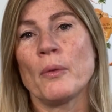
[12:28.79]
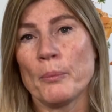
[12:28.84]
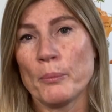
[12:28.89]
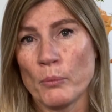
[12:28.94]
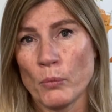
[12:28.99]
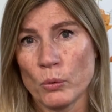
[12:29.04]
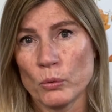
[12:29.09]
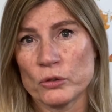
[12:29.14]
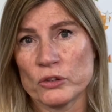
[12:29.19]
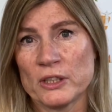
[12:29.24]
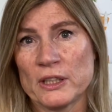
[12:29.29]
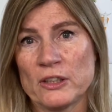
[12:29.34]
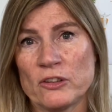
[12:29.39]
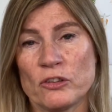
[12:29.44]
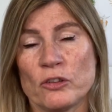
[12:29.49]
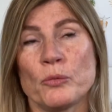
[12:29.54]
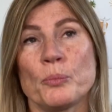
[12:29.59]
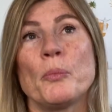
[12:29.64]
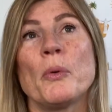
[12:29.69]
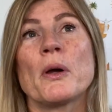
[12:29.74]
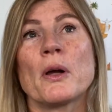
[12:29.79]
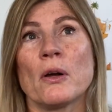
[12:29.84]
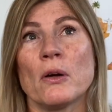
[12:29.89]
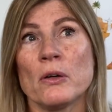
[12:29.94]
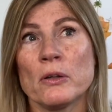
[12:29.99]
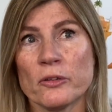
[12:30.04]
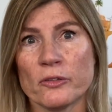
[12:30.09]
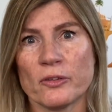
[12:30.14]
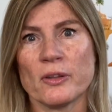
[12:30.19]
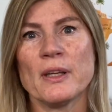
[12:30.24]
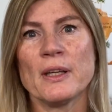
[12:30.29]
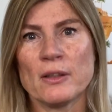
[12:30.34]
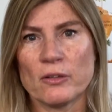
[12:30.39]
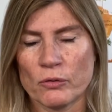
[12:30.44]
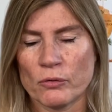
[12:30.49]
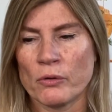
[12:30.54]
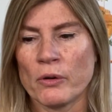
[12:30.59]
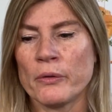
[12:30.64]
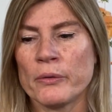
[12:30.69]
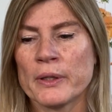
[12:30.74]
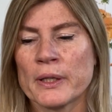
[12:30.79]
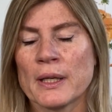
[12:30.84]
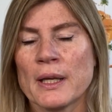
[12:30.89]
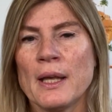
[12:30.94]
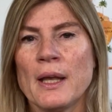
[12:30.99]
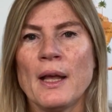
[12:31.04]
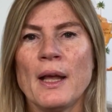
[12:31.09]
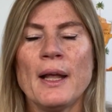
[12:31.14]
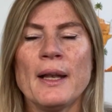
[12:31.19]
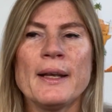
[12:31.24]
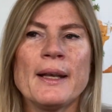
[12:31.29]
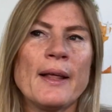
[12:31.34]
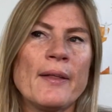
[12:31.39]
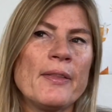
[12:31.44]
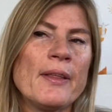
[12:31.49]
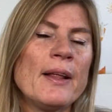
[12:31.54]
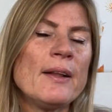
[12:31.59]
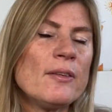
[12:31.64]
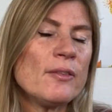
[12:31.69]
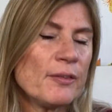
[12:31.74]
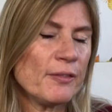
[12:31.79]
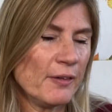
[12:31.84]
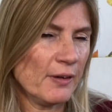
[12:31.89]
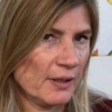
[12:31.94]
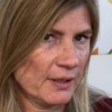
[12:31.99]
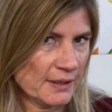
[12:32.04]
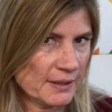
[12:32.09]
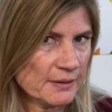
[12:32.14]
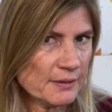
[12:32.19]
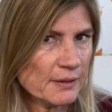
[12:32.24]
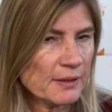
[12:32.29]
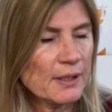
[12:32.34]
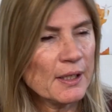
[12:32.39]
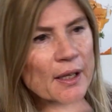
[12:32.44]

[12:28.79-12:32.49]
more teachers because it's growing. Now that's fine.